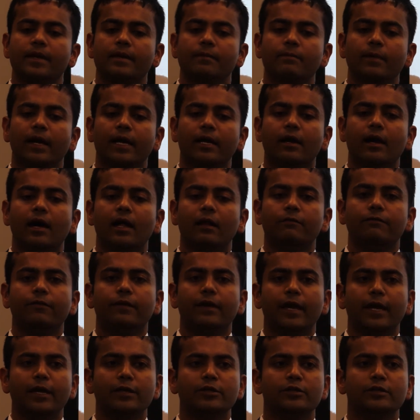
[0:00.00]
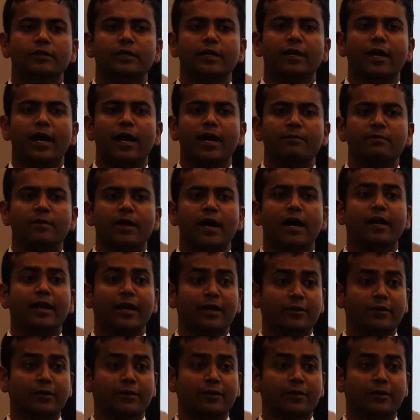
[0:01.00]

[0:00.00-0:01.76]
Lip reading: my qualification that I'm not